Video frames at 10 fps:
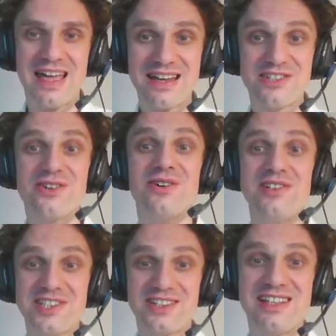And you
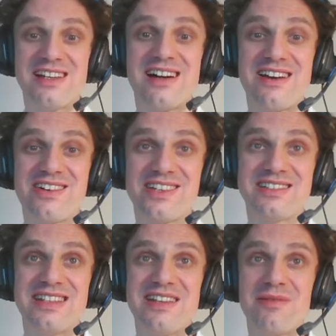also need a
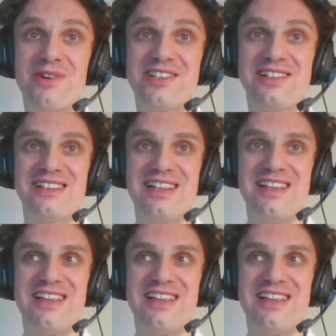hierarchical linear model